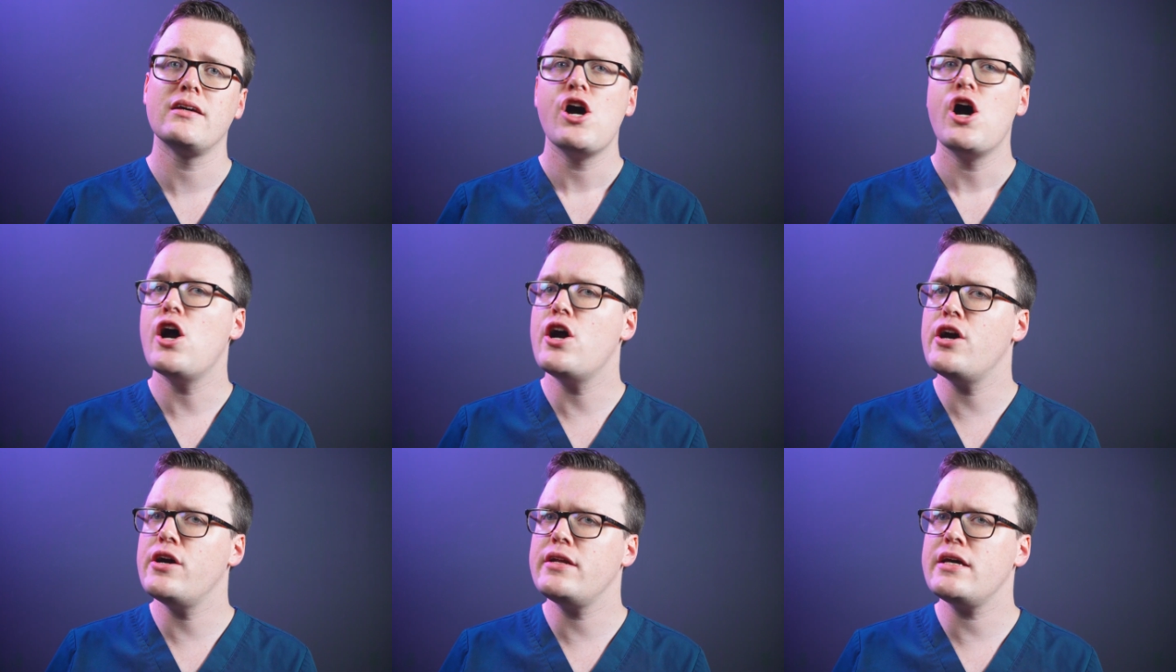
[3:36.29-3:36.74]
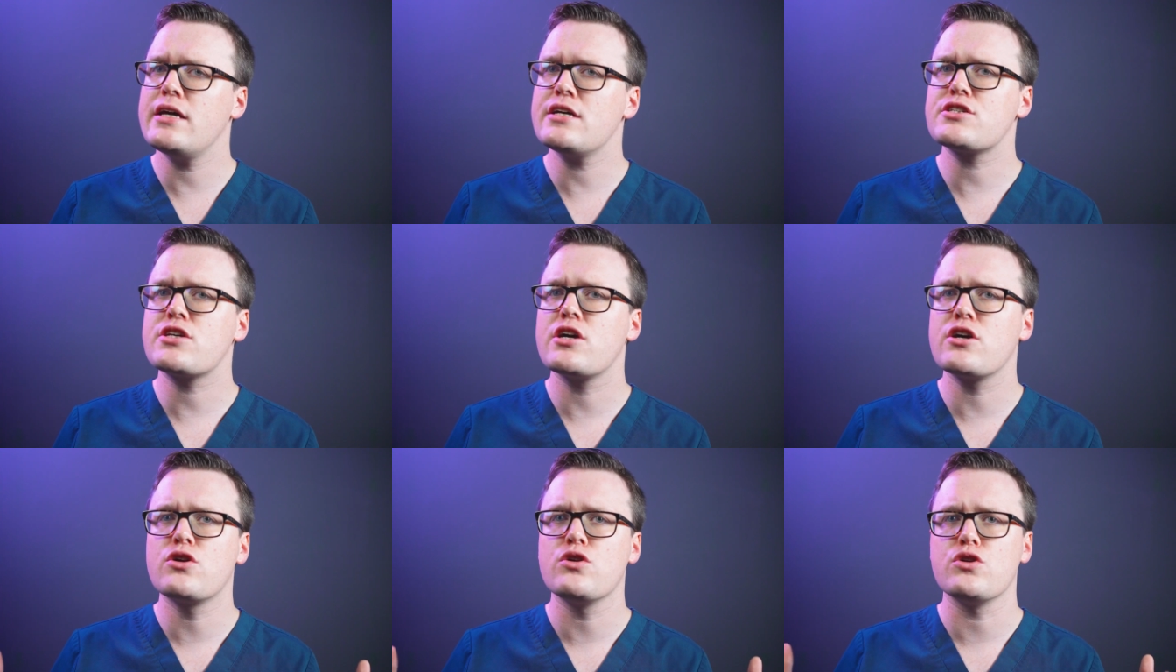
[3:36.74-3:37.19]

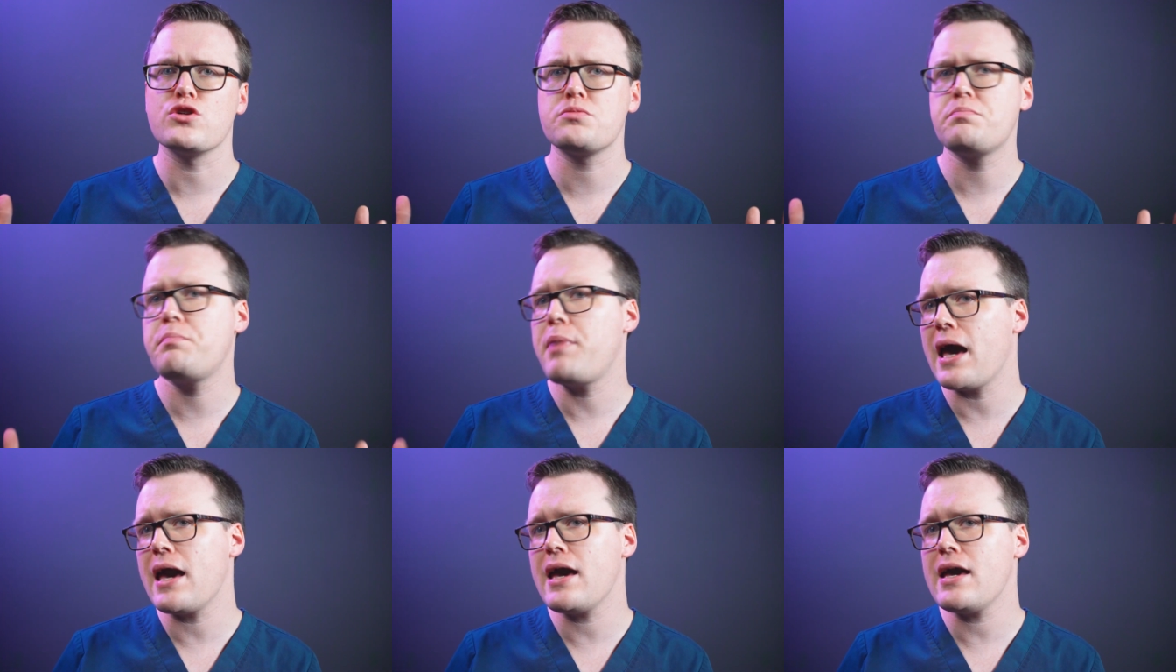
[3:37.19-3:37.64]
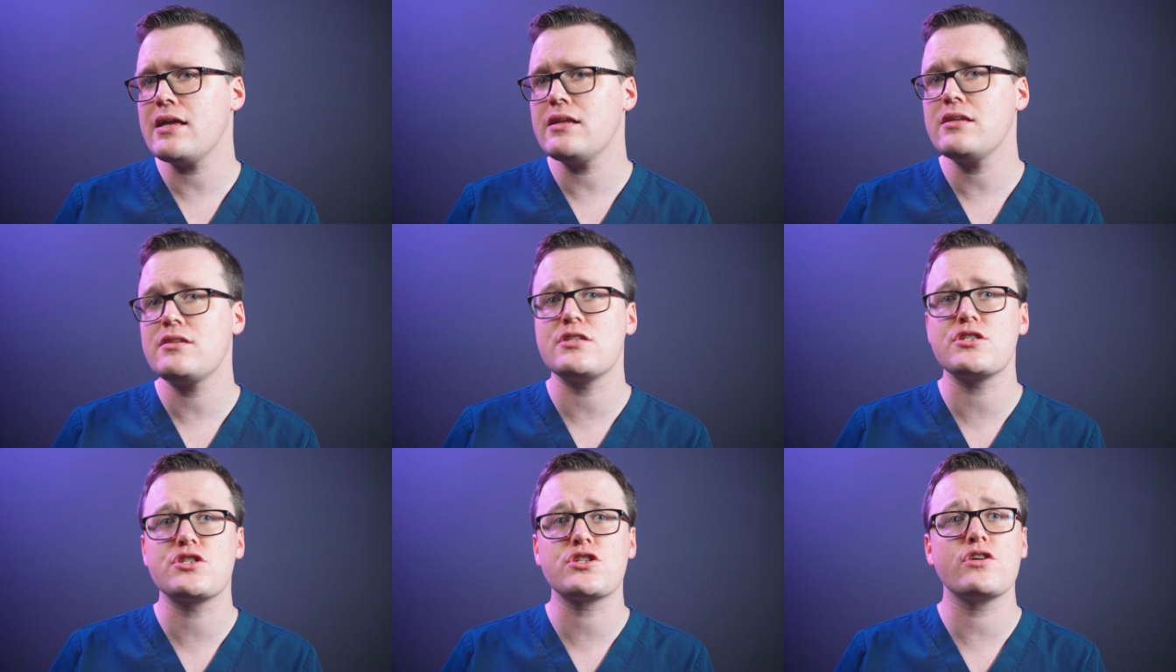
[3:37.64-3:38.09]
Hernias can cause
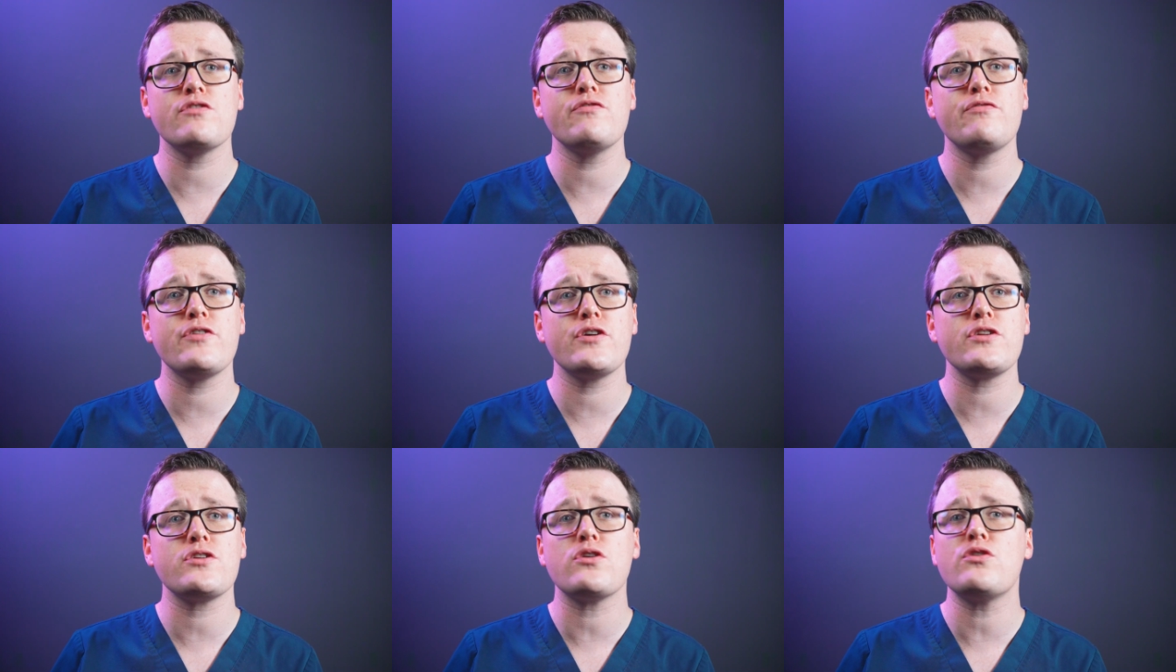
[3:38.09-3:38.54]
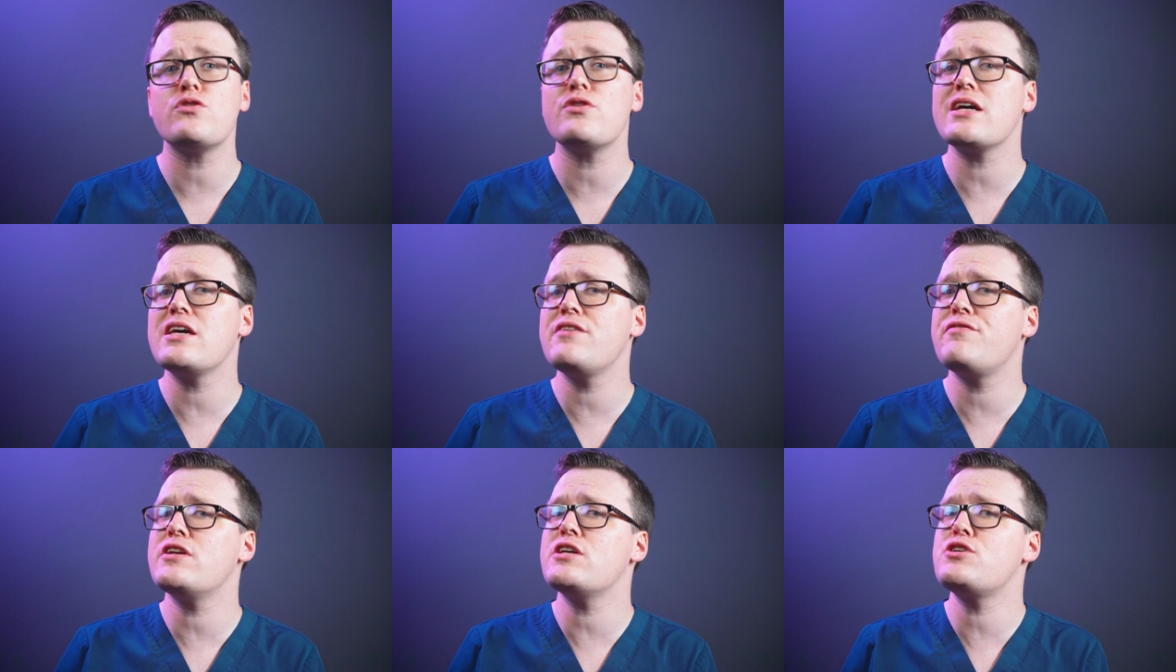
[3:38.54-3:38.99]
pain, discomfort, or
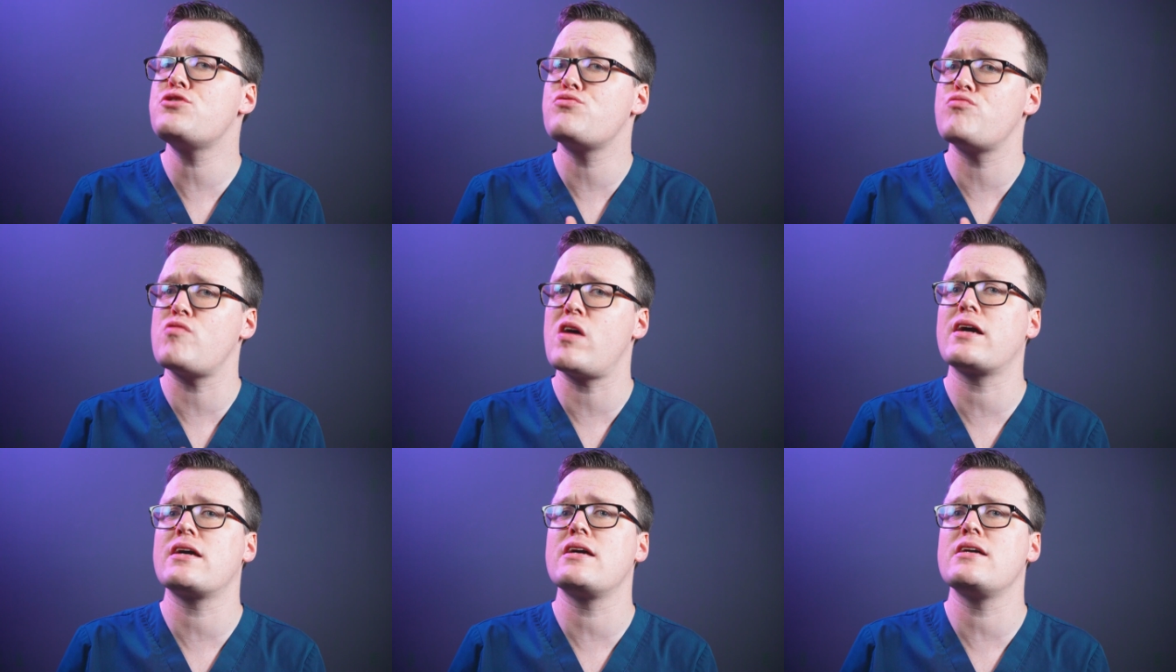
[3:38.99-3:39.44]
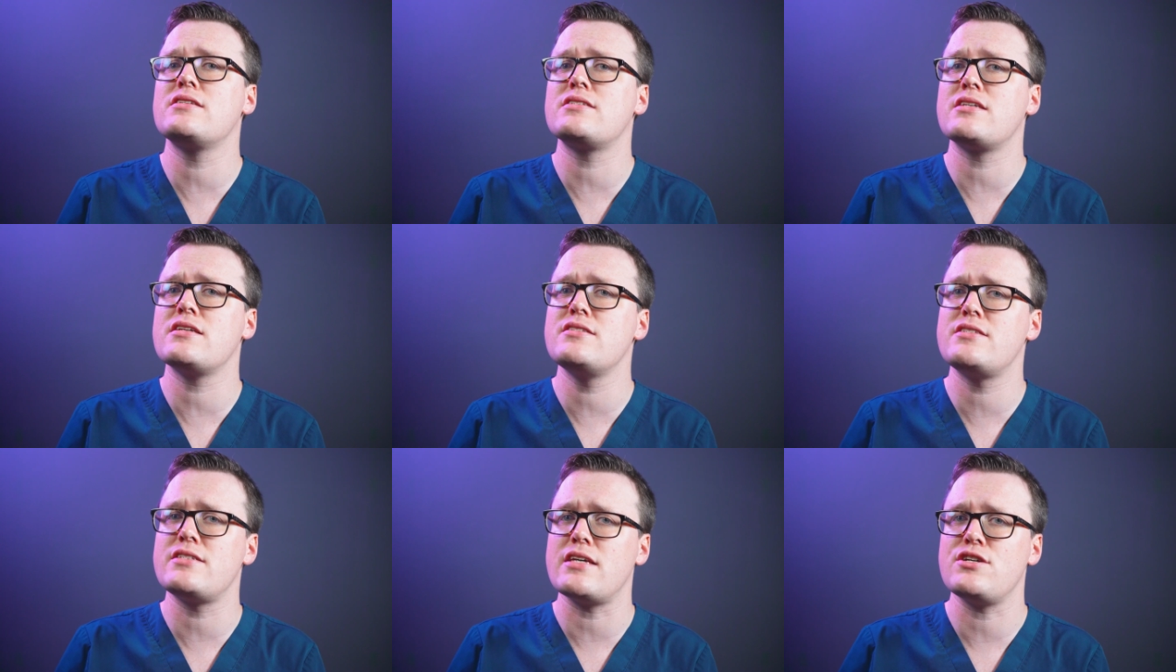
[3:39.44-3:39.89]
even a dragging
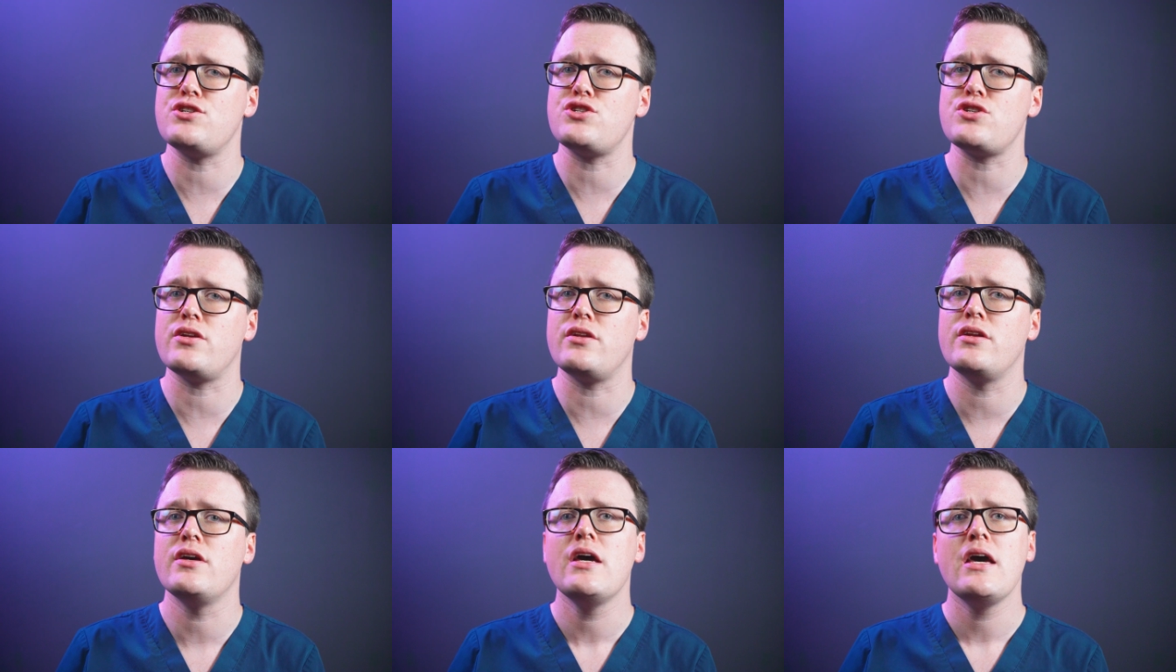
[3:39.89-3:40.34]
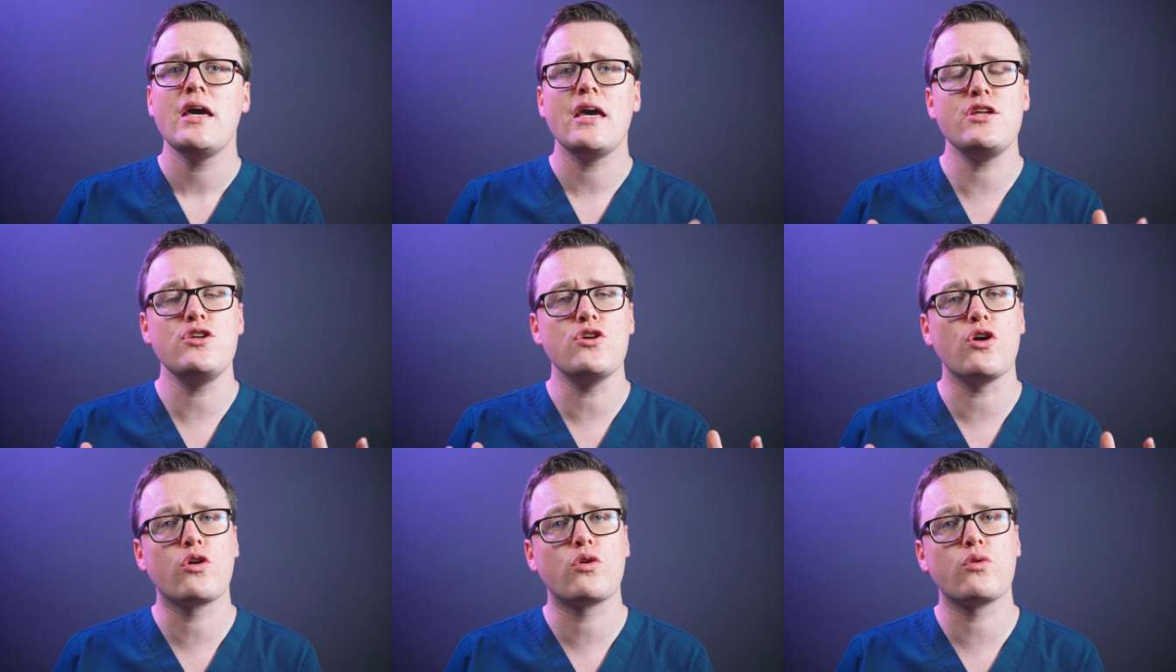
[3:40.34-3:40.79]
sensation
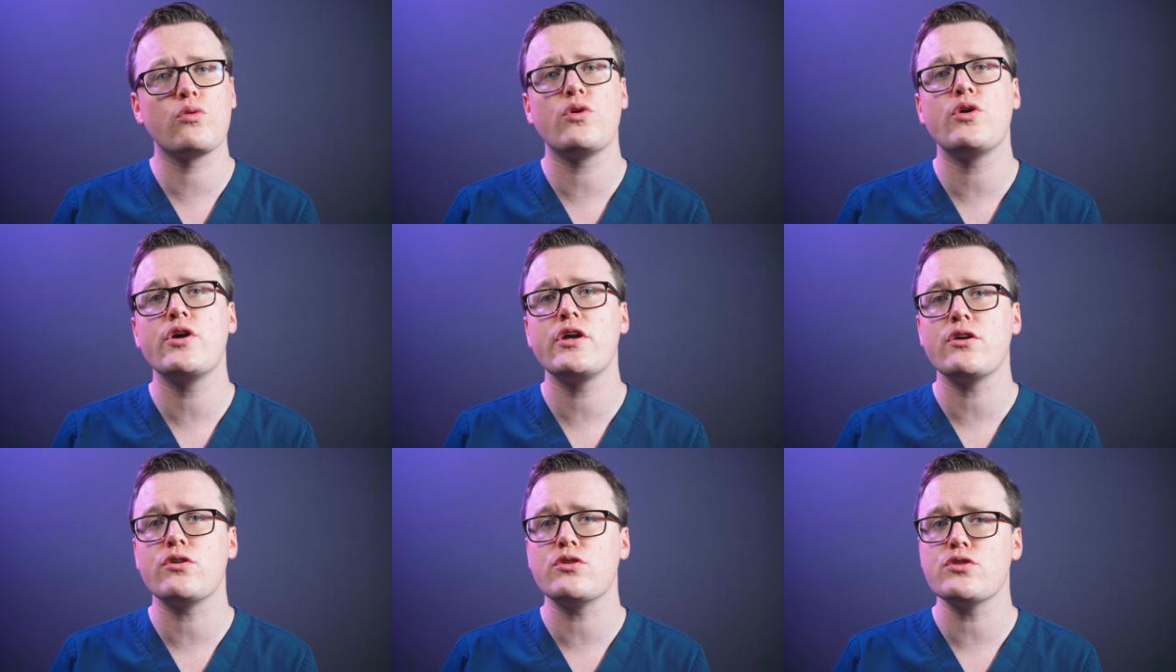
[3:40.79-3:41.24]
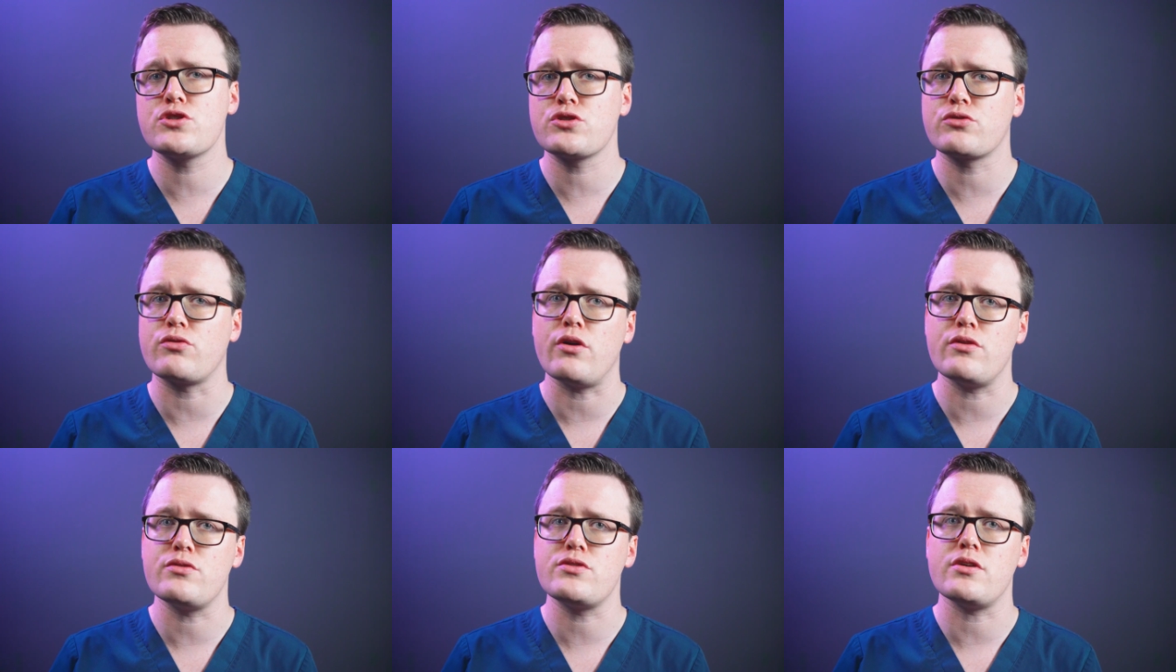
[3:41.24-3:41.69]
in your groin or
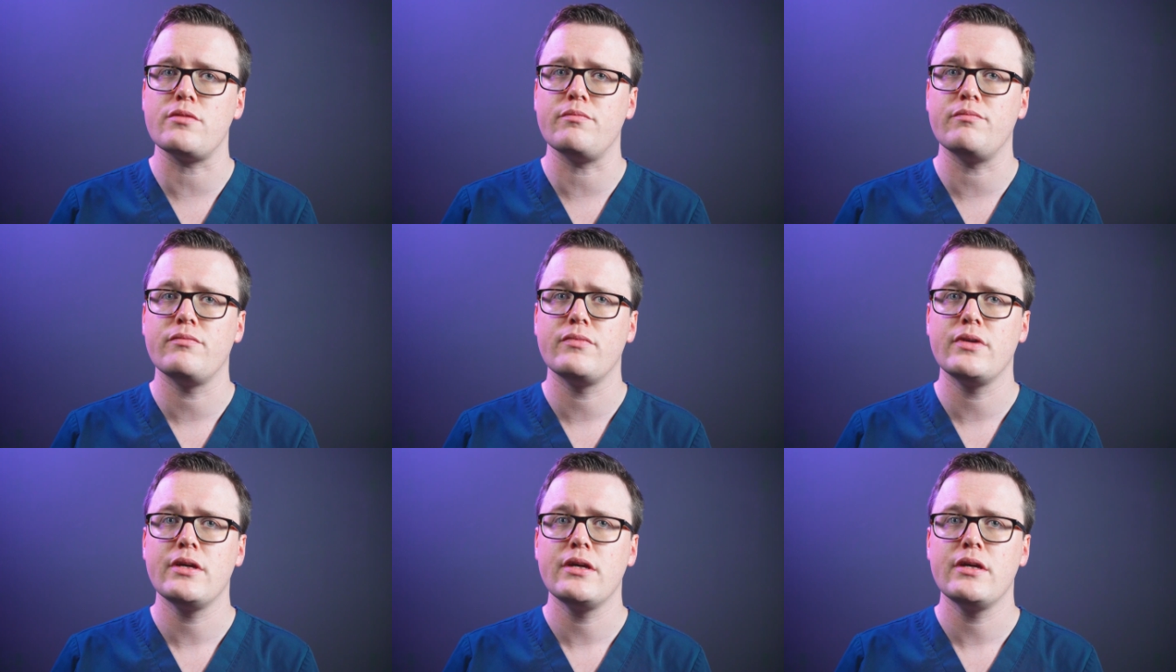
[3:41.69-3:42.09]
scrotum.